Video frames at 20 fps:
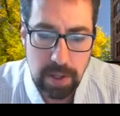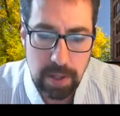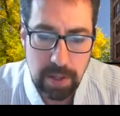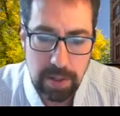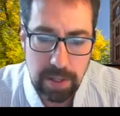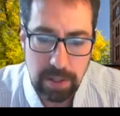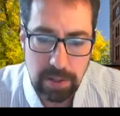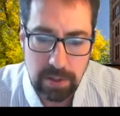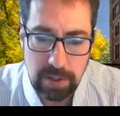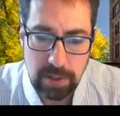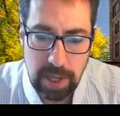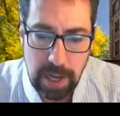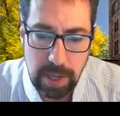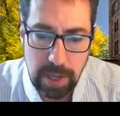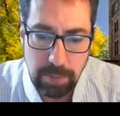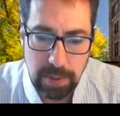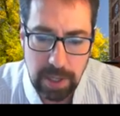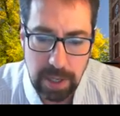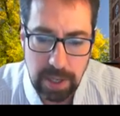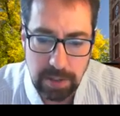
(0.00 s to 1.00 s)
This
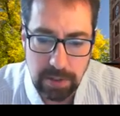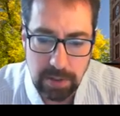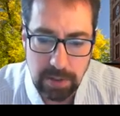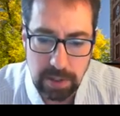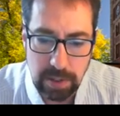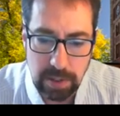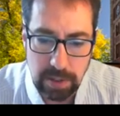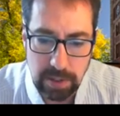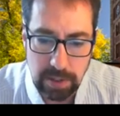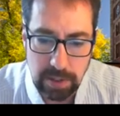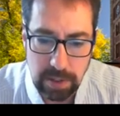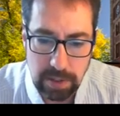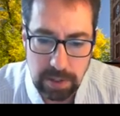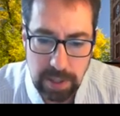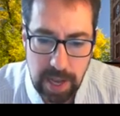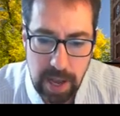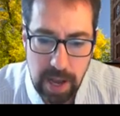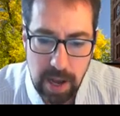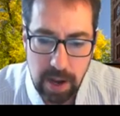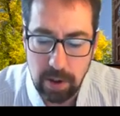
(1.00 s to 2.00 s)
time constant,
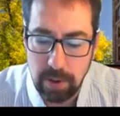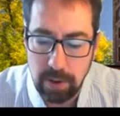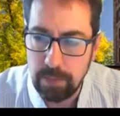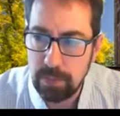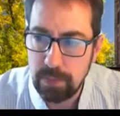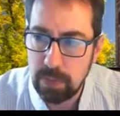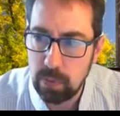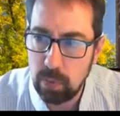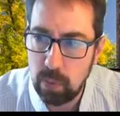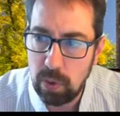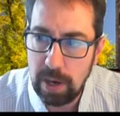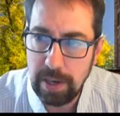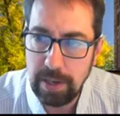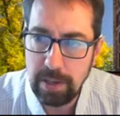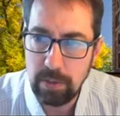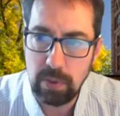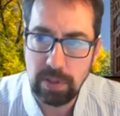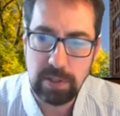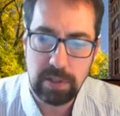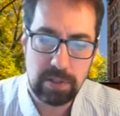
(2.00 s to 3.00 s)
tau, why
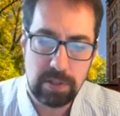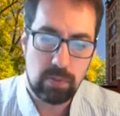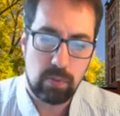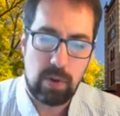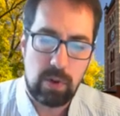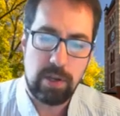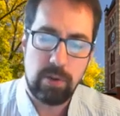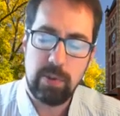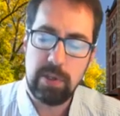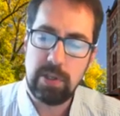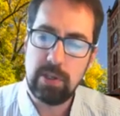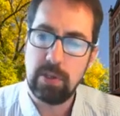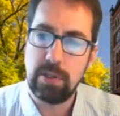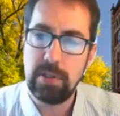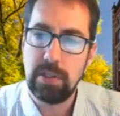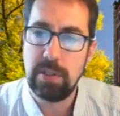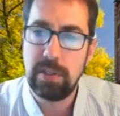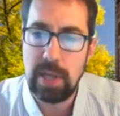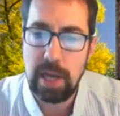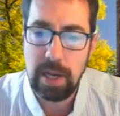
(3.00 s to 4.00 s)
do we call it
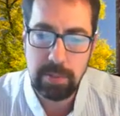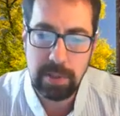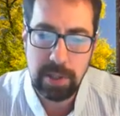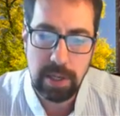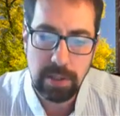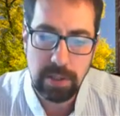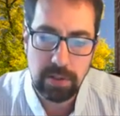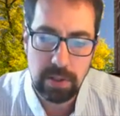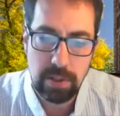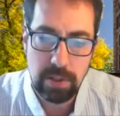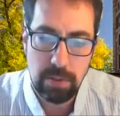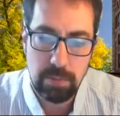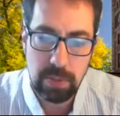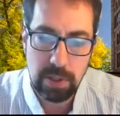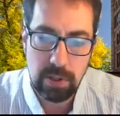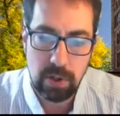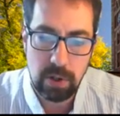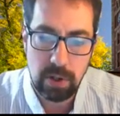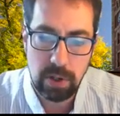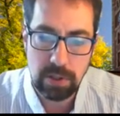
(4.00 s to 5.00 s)
the time constant?
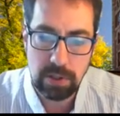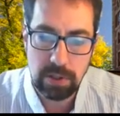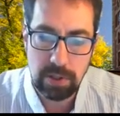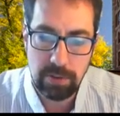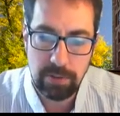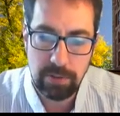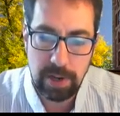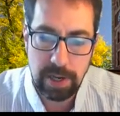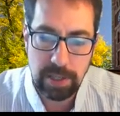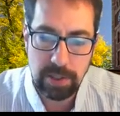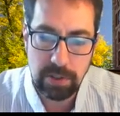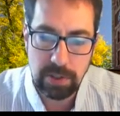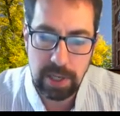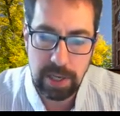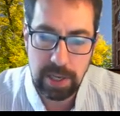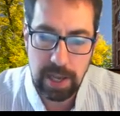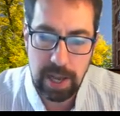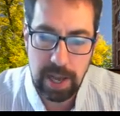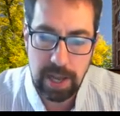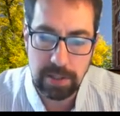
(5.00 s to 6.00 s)
Because if I
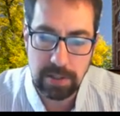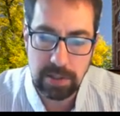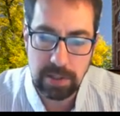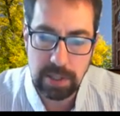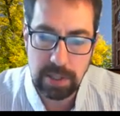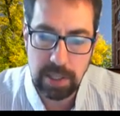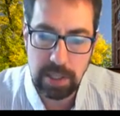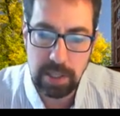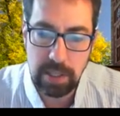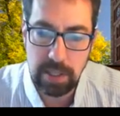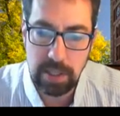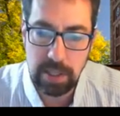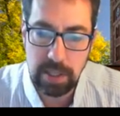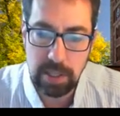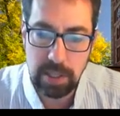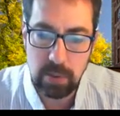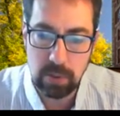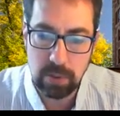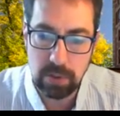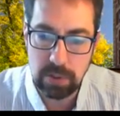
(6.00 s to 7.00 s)
say at t
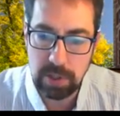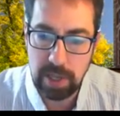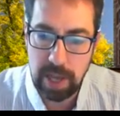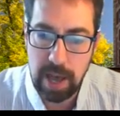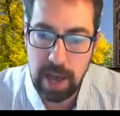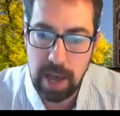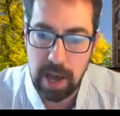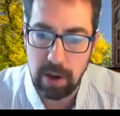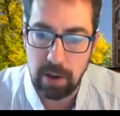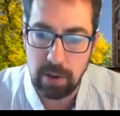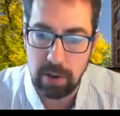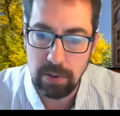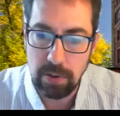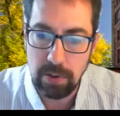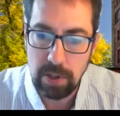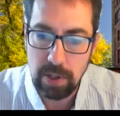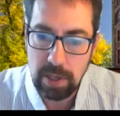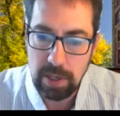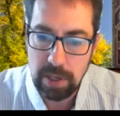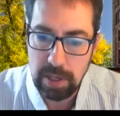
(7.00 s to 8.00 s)
equals tau,
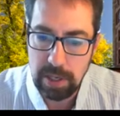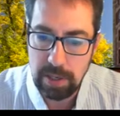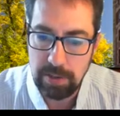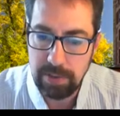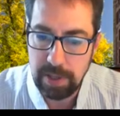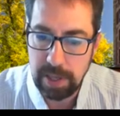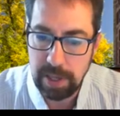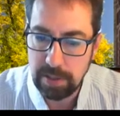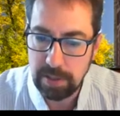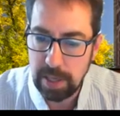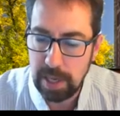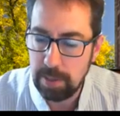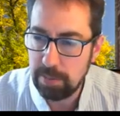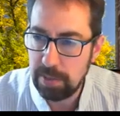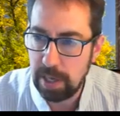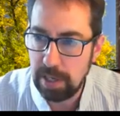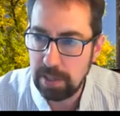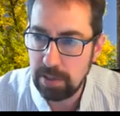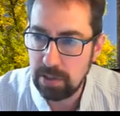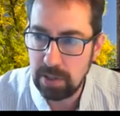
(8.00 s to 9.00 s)
if that time
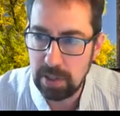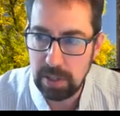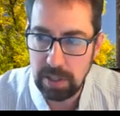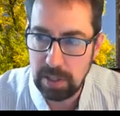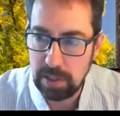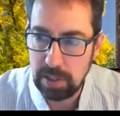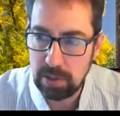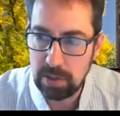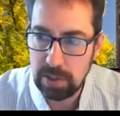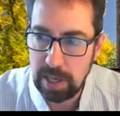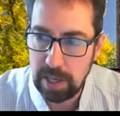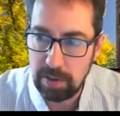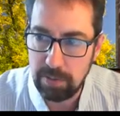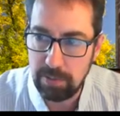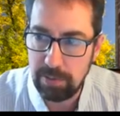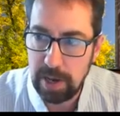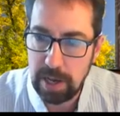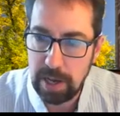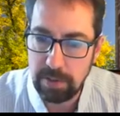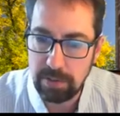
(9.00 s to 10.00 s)
constant is, say,
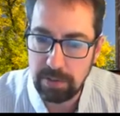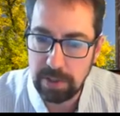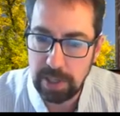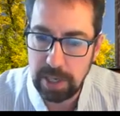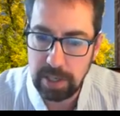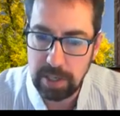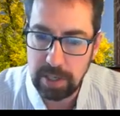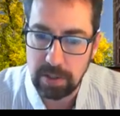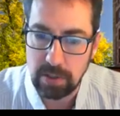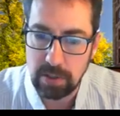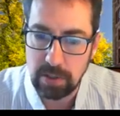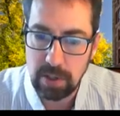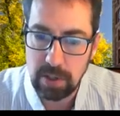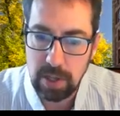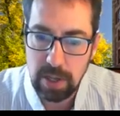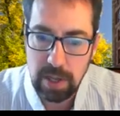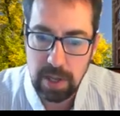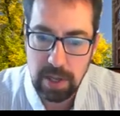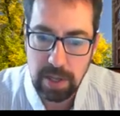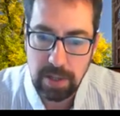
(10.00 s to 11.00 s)
5 seconds,
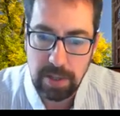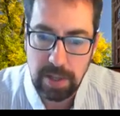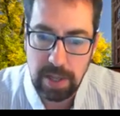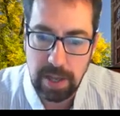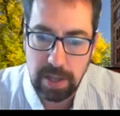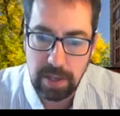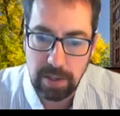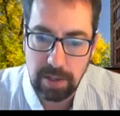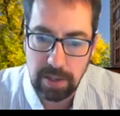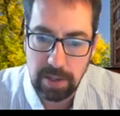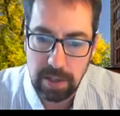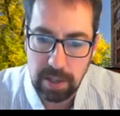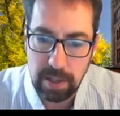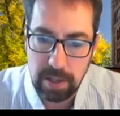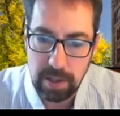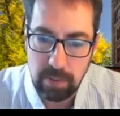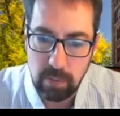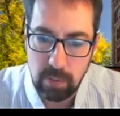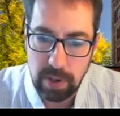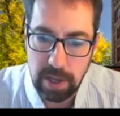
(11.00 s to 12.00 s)
then
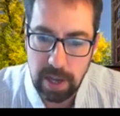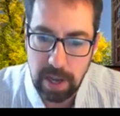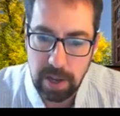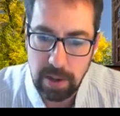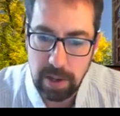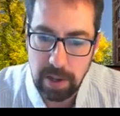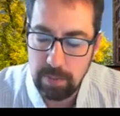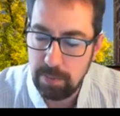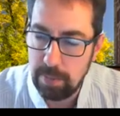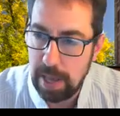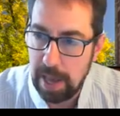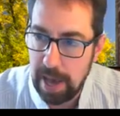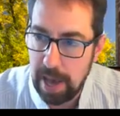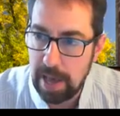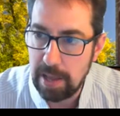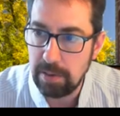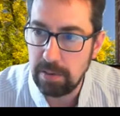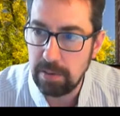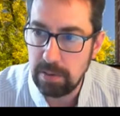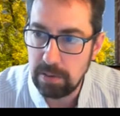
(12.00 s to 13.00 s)
when I am
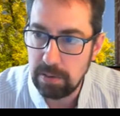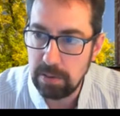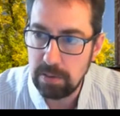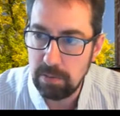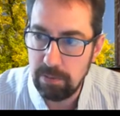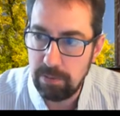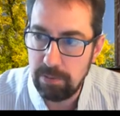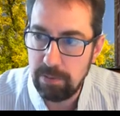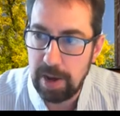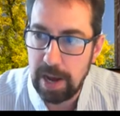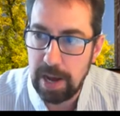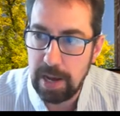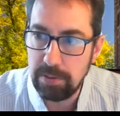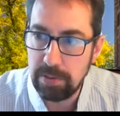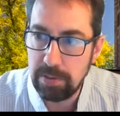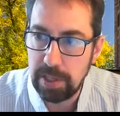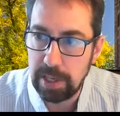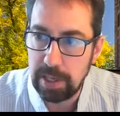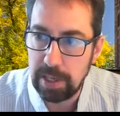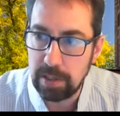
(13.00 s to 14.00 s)
at 5
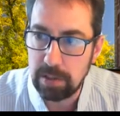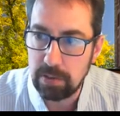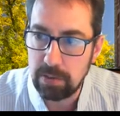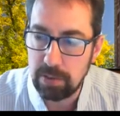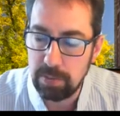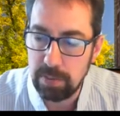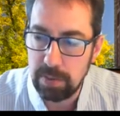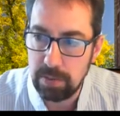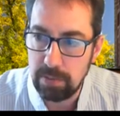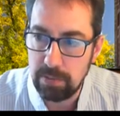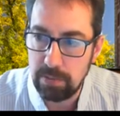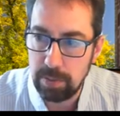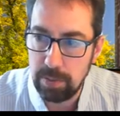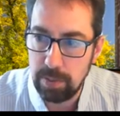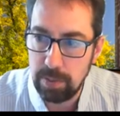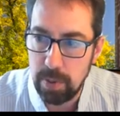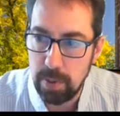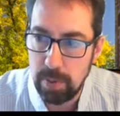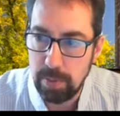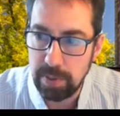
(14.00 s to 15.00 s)
seconds from the
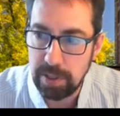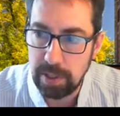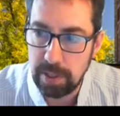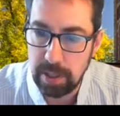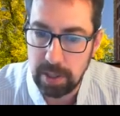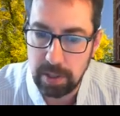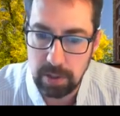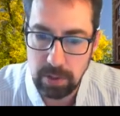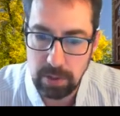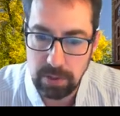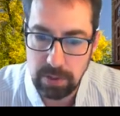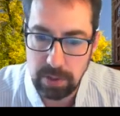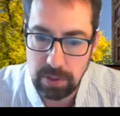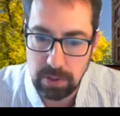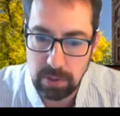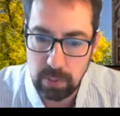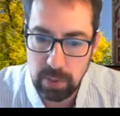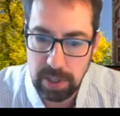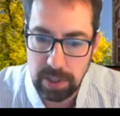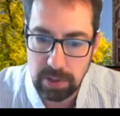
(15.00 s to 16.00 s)
moment that I close the
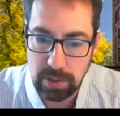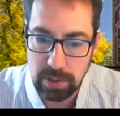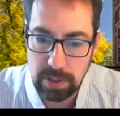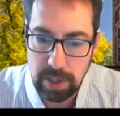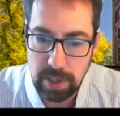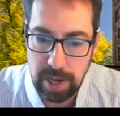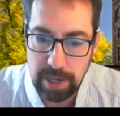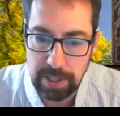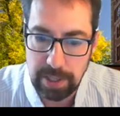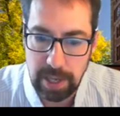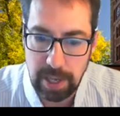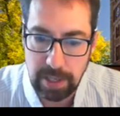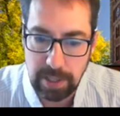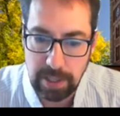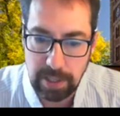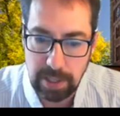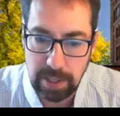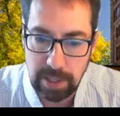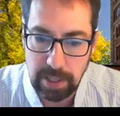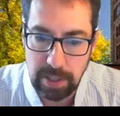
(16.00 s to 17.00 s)
switch, I get
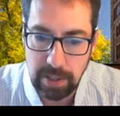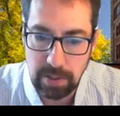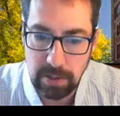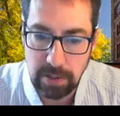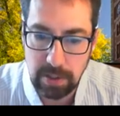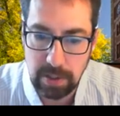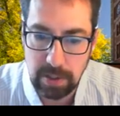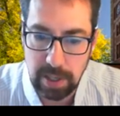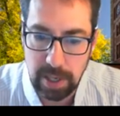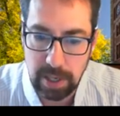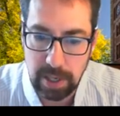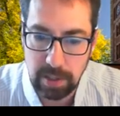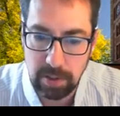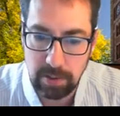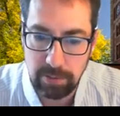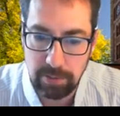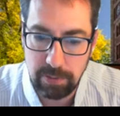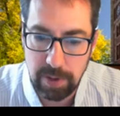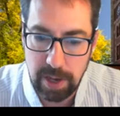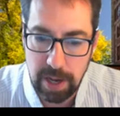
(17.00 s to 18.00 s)
e to the
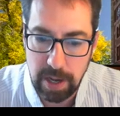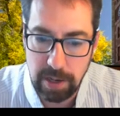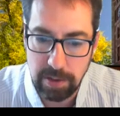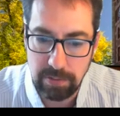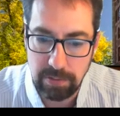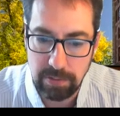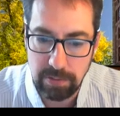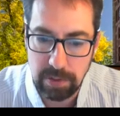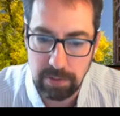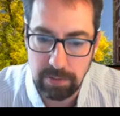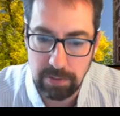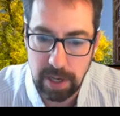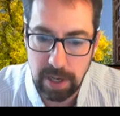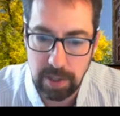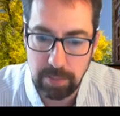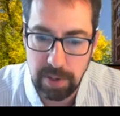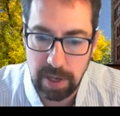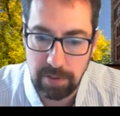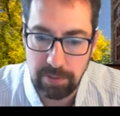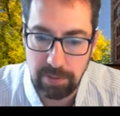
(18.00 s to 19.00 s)
-5
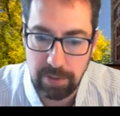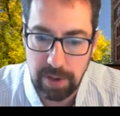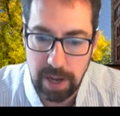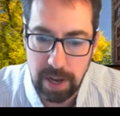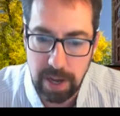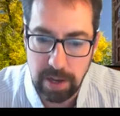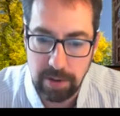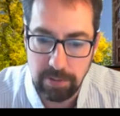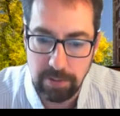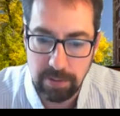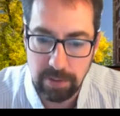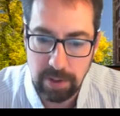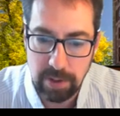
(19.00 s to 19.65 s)
divided by 5,